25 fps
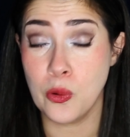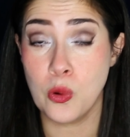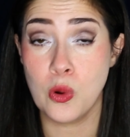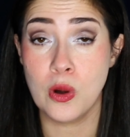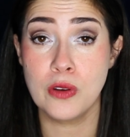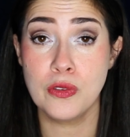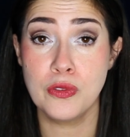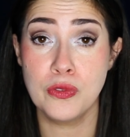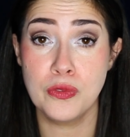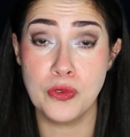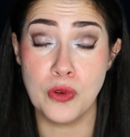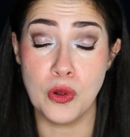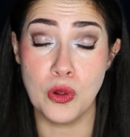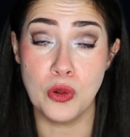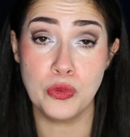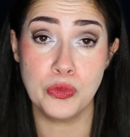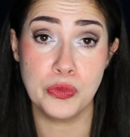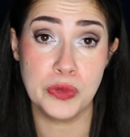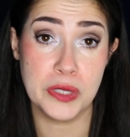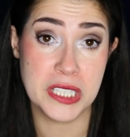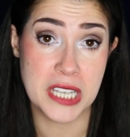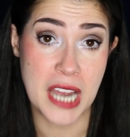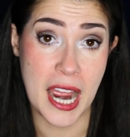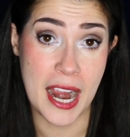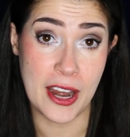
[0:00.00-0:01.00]
or full
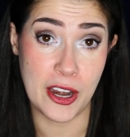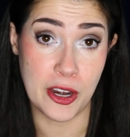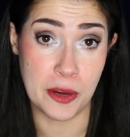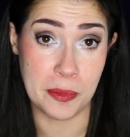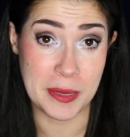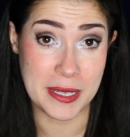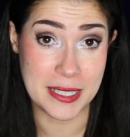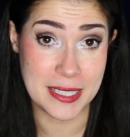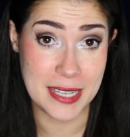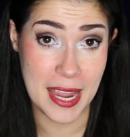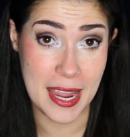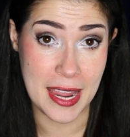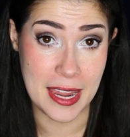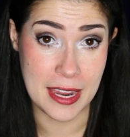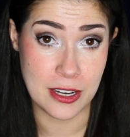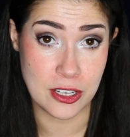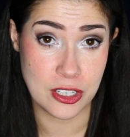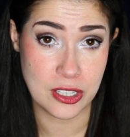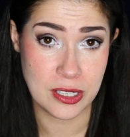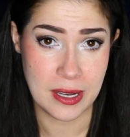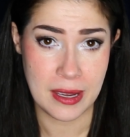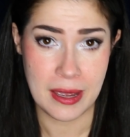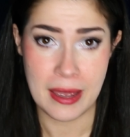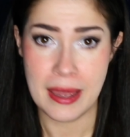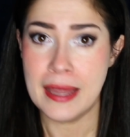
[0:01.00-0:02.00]
retirement
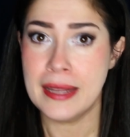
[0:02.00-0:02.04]
age.